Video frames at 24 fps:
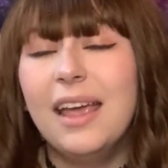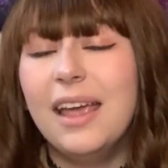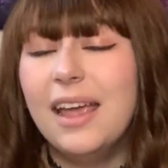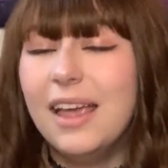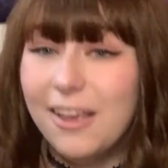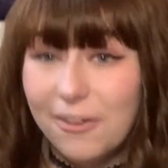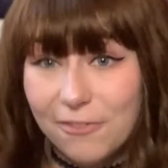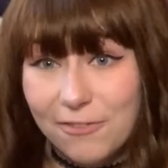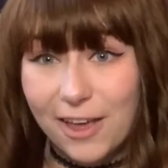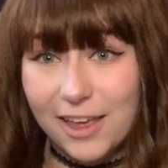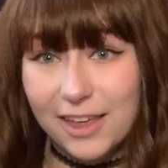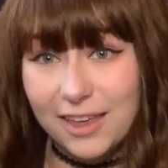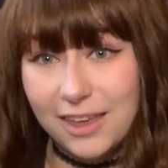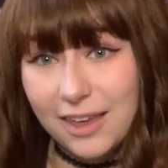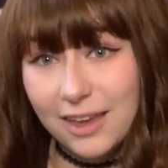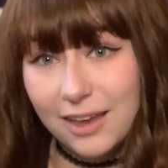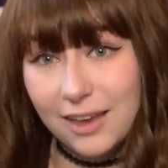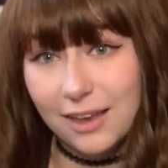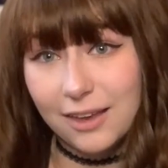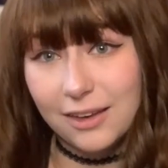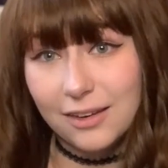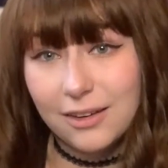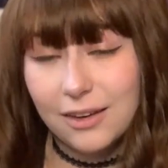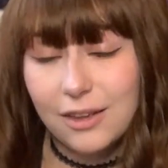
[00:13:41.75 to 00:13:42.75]
if I
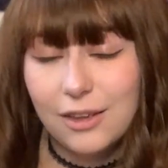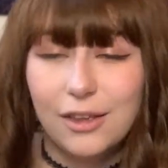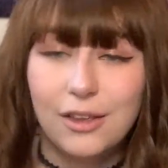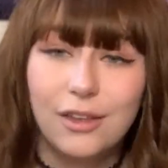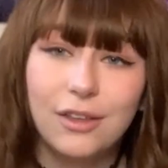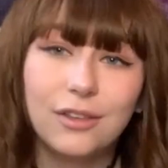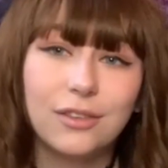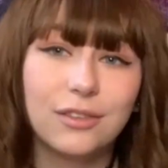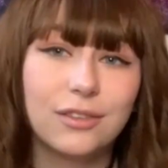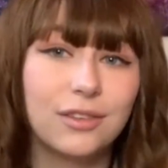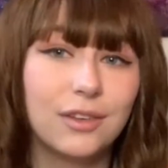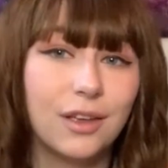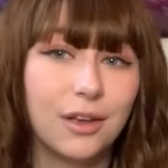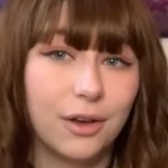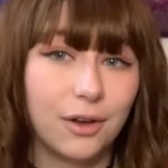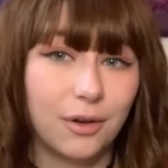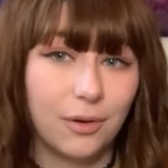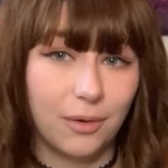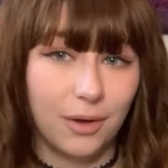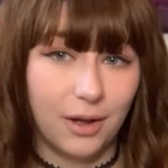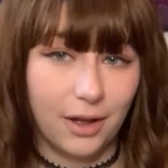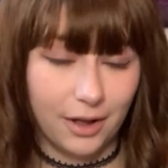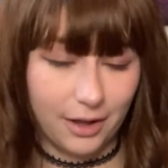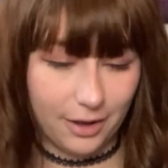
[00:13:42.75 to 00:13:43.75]
can.
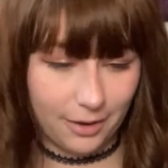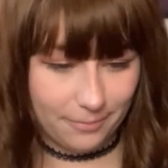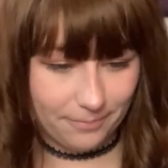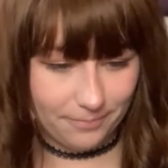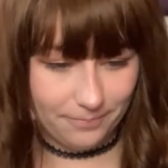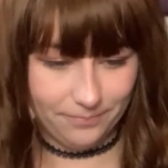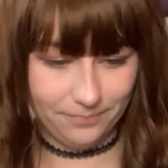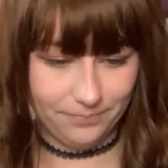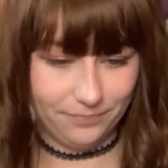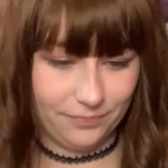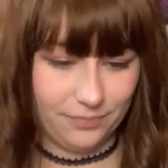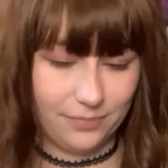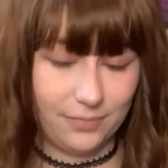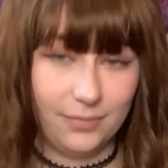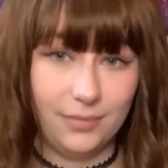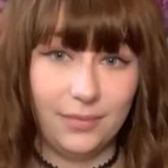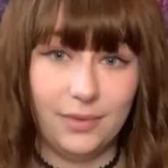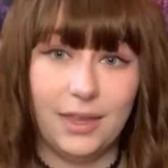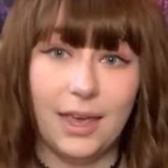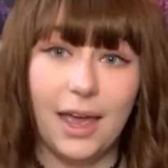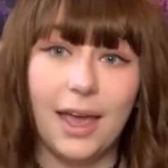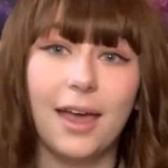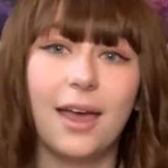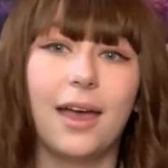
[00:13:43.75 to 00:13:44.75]
So
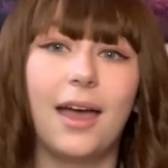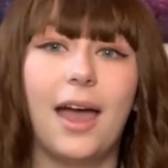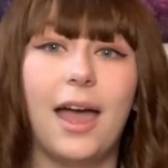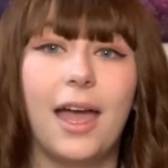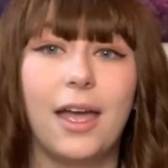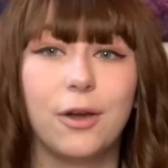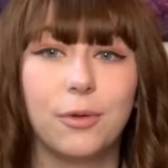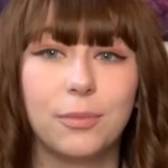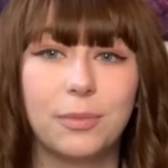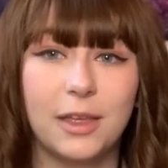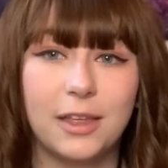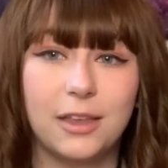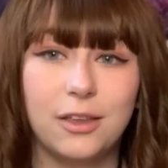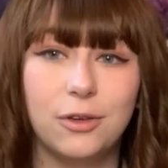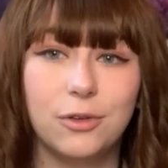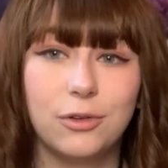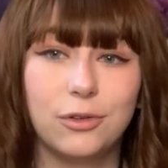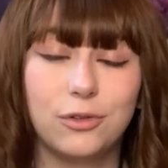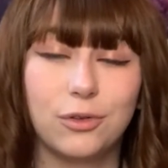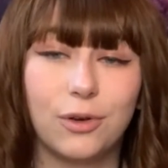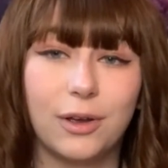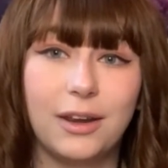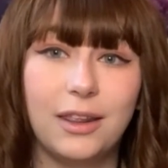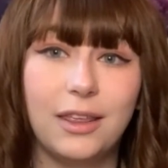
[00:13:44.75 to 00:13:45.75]
yeah, I hope that you
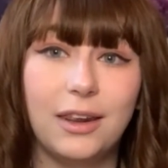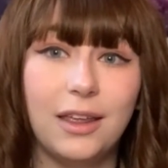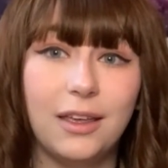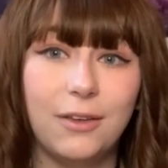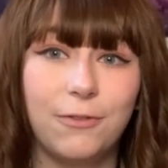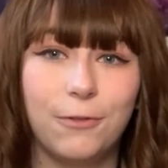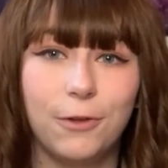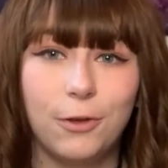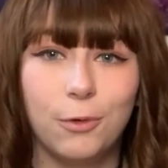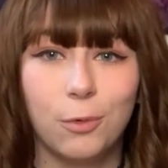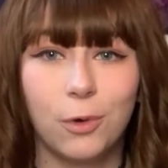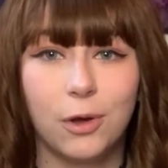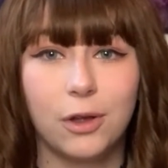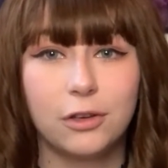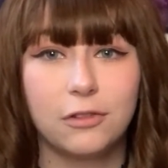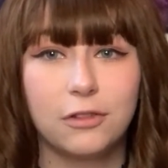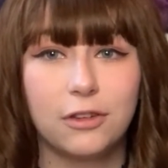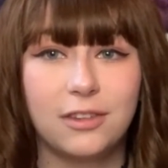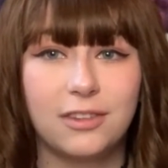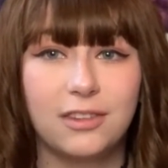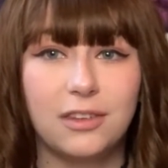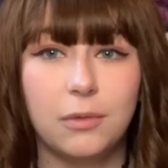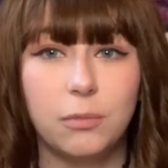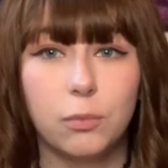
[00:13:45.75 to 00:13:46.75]
enjoyed it. If you want
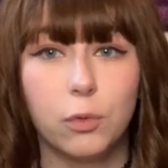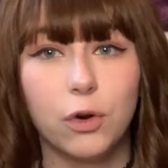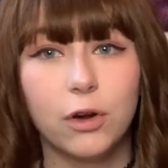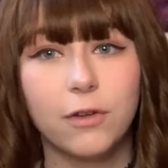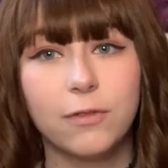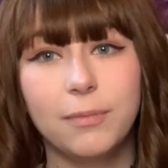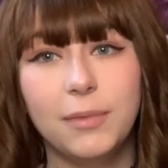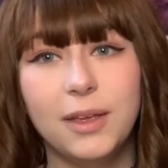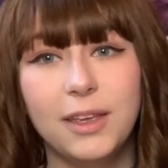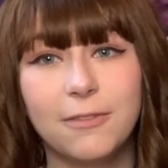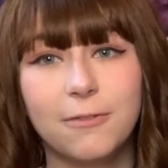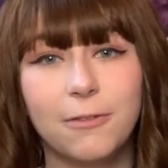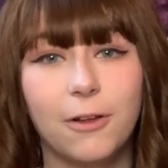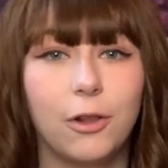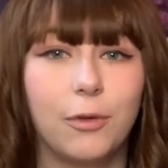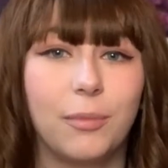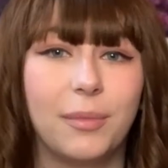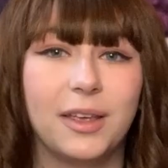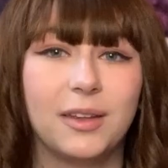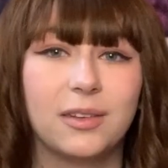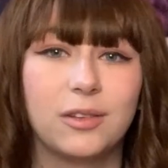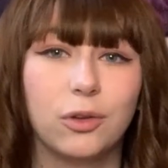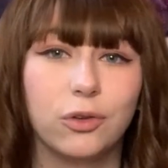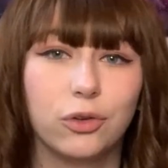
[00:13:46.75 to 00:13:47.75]
to see more of me, follow
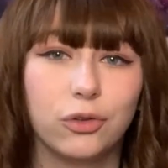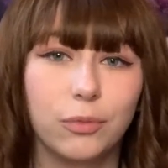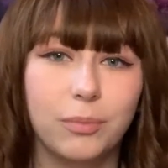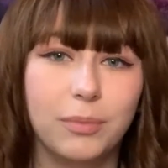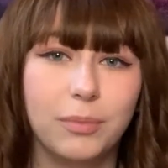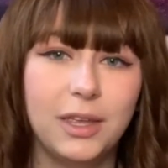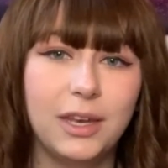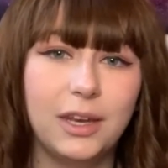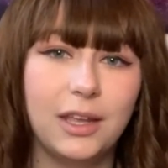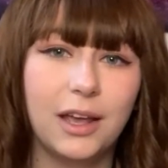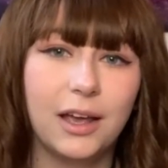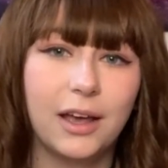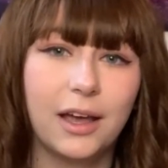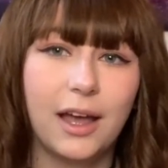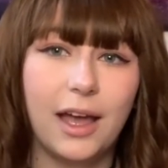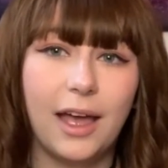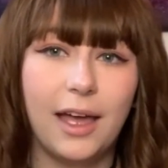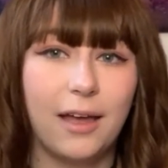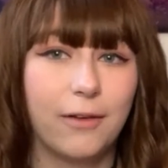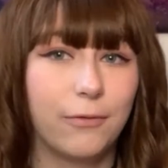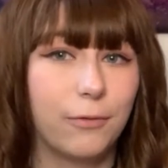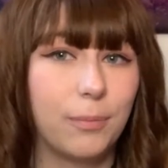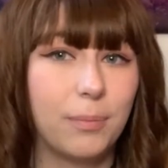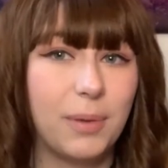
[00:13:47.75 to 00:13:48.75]
my social media. I
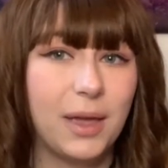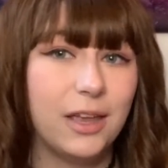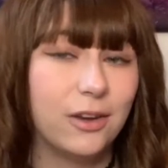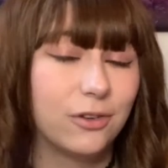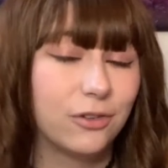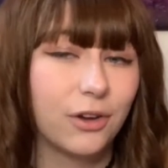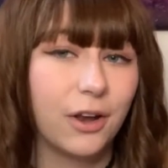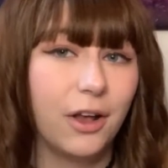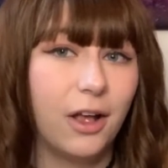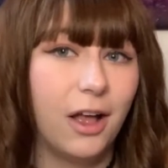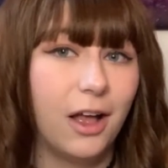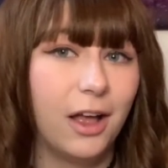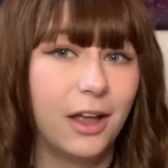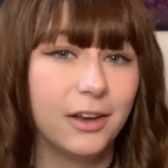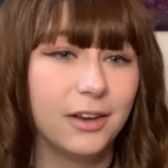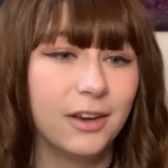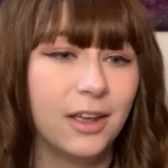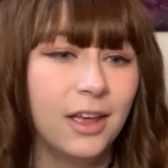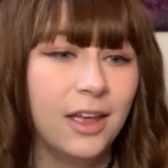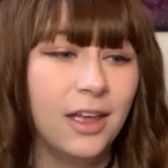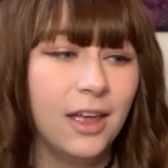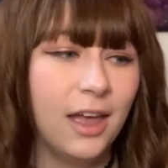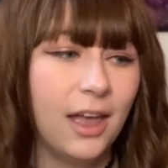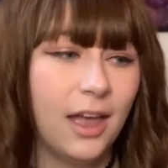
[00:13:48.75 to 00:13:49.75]
have a Patreon
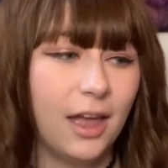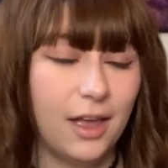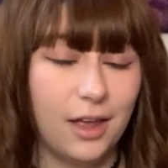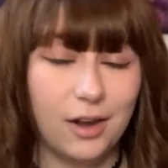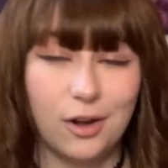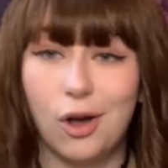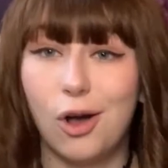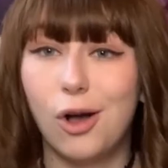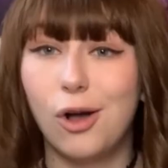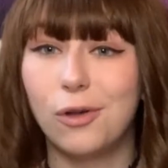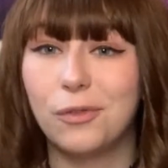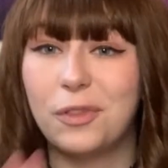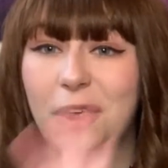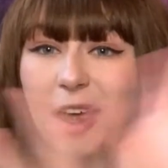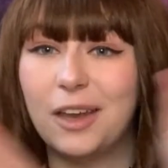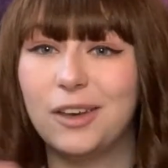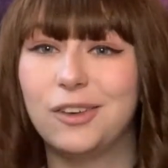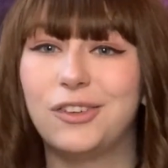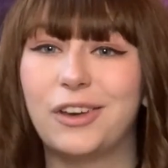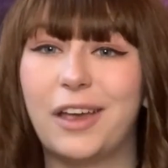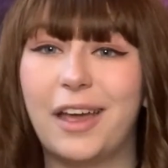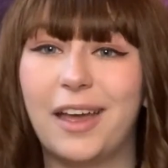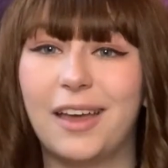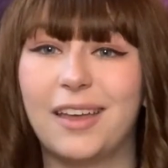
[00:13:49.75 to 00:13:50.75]
and all that
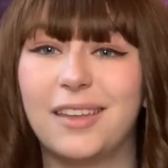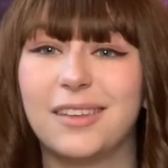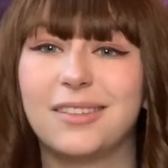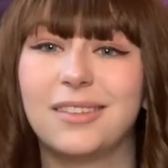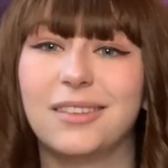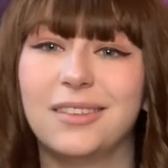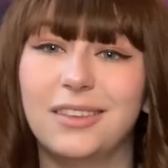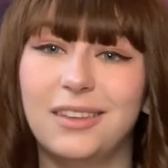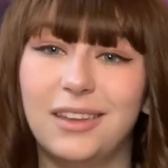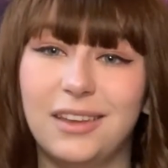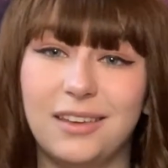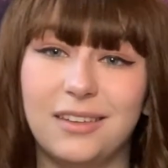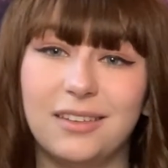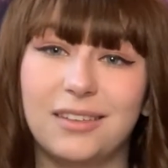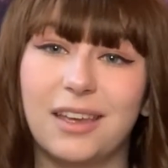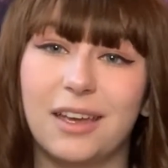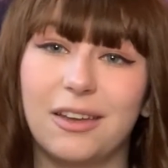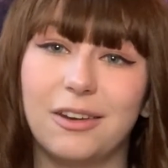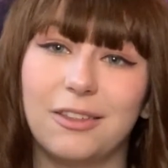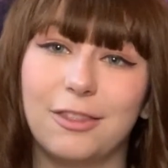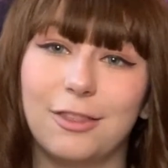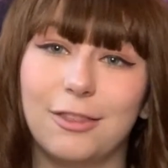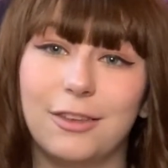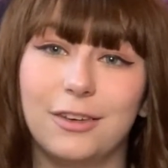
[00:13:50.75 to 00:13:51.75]
jazz linked down
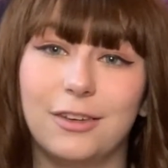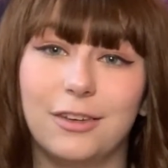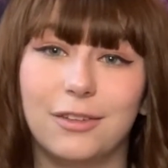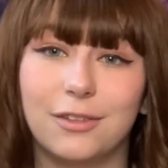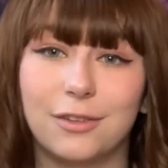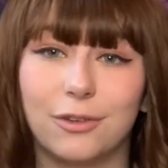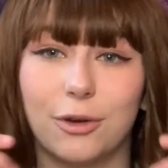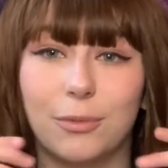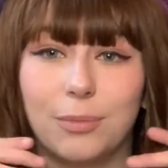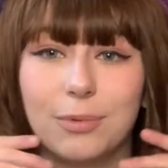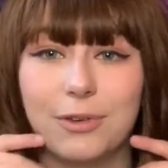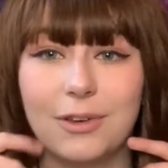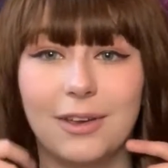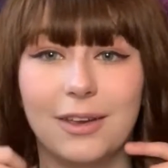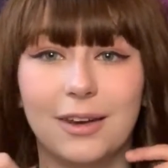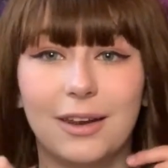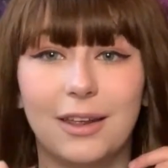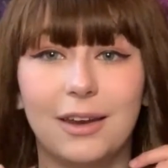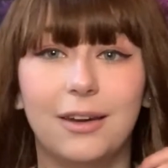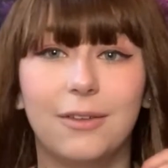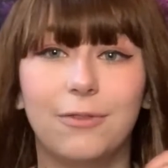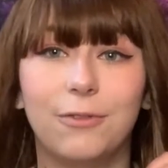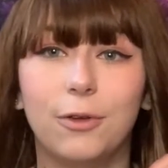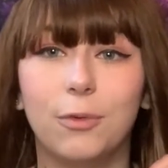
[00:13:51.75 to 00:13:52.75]
in the description.
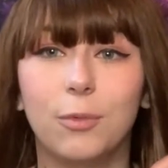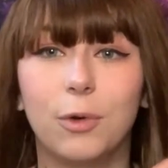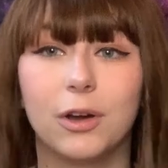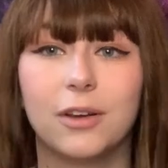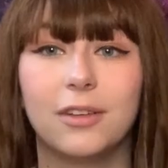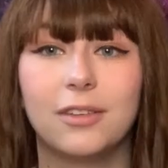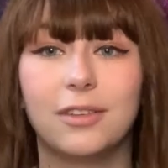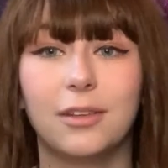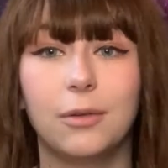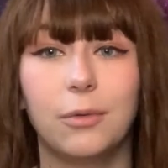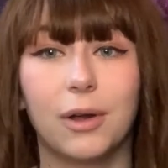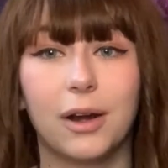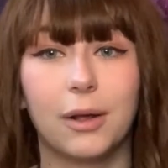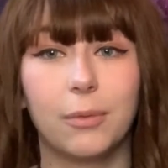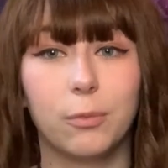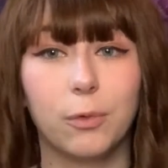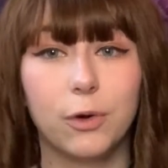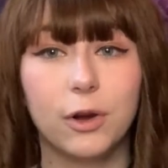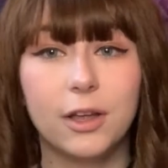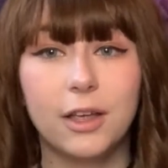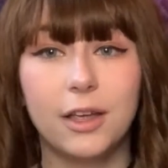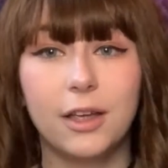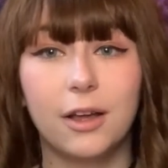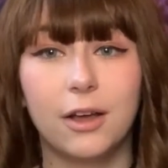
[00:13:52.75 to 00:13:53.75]
And if you want to see what I'm
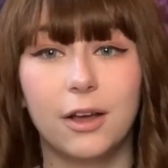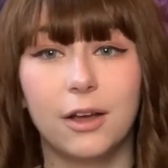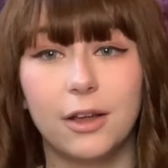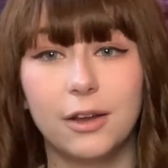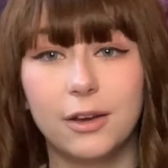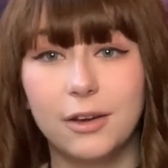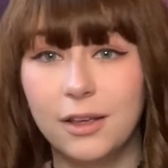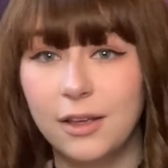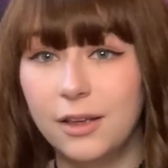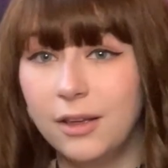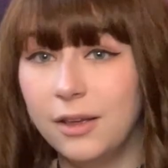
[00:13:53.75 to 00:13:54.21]
working on,